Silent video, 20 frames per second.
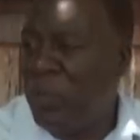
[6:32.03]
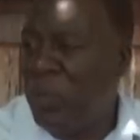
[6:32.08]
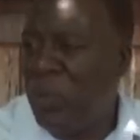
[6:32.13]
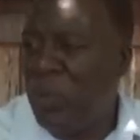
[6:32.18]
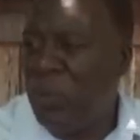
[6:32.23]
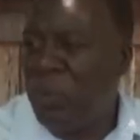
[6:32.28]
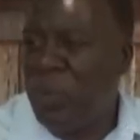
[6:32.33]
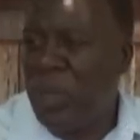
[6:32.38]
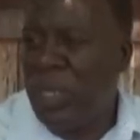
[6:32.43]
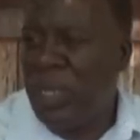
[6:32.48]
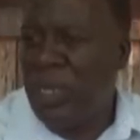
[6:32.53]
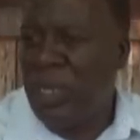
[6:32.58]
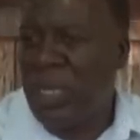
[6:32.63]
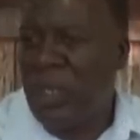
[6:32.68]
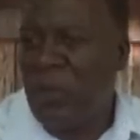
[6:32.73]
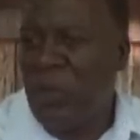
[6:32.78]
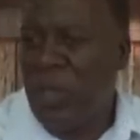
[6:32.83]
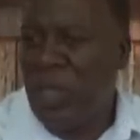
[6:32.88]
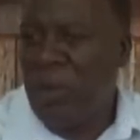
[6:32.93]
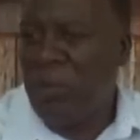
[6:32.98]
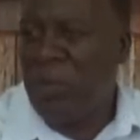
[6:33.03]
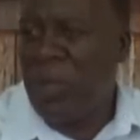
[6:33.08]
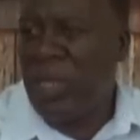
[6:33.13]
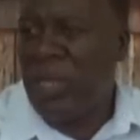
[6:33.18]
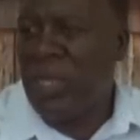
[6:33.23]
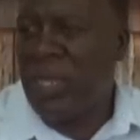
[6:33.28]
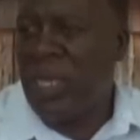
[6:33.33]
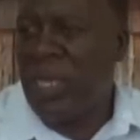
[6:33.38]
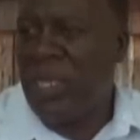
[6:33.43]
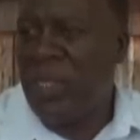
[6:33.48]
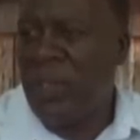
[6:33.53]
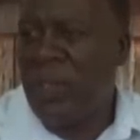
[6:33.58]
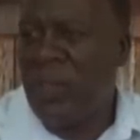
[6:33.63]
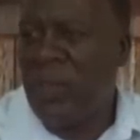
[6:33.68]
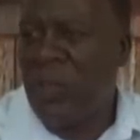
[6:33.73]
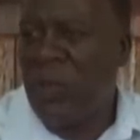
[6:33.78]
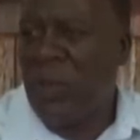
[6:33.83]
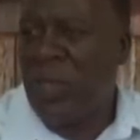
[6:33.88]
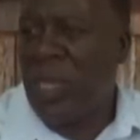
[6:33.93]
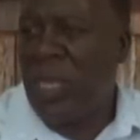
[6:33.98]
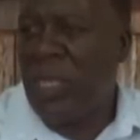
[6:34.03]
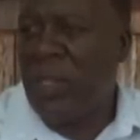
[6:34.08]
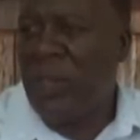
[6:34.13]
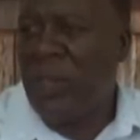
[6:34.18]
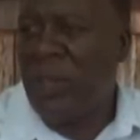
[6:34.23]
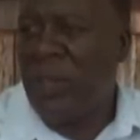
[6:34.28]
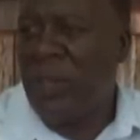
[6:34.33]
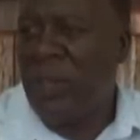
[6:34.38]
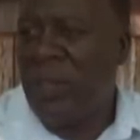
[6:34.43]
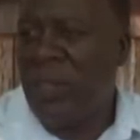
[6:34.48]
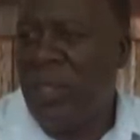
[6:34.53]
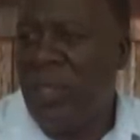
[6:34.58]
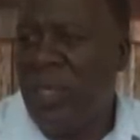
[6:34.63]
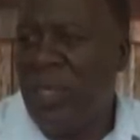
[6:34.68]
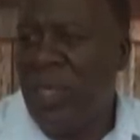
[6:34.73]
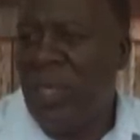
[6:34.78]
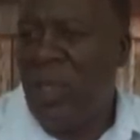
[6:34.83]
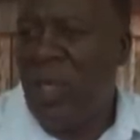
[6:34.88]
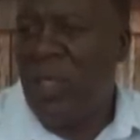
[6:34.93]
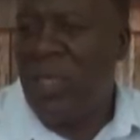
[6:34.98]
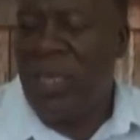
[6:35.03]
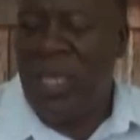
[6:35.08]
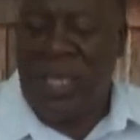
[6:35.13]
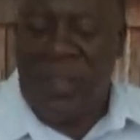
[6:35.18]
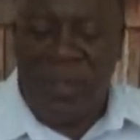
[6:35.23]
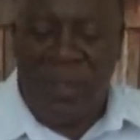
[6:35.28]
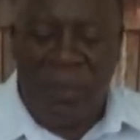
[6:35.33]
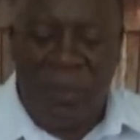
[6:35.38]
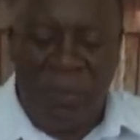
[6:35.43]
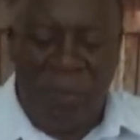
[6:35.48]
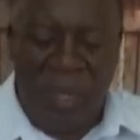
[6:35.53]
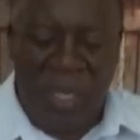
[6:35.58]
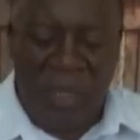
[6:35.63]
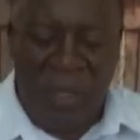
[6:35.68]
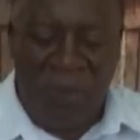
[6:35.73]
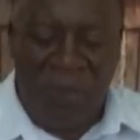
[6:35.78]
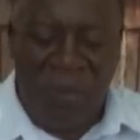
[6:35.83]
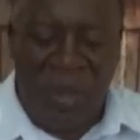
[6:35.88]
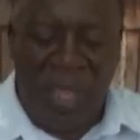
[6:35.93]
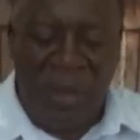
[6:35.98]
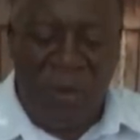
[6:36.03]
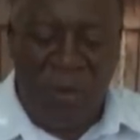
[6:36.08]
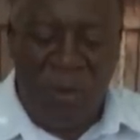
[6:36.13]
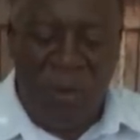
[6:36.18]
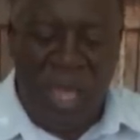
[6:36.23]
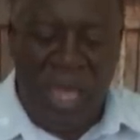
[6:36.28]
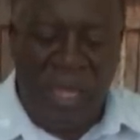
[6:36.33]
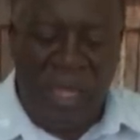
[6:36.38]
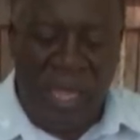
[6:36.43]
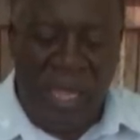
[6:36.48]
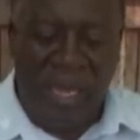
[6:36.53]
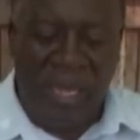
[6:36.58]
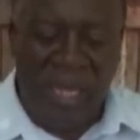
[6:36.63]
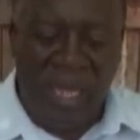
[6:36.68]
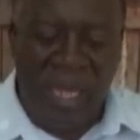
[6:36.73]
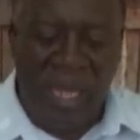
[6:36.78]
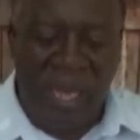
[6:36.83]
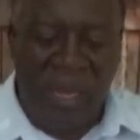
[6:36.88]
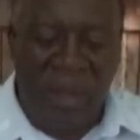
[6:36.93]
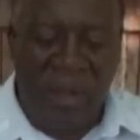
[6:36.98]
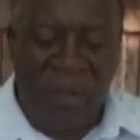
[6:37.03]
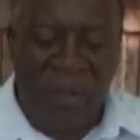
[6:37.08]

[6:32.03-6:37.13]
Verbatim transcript: We were playing a cricket match against Newcastle on that bit of land right at the